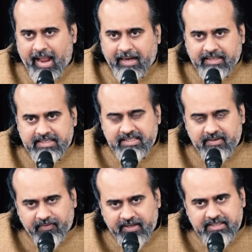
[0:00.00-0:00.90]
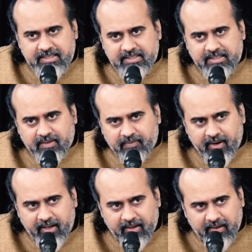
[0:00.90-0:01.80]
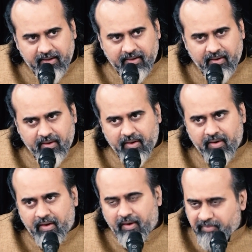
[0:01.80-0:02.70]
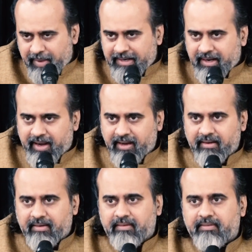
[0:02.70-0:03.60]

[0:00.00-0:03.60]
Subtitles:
And this difference is the suffering of mankind.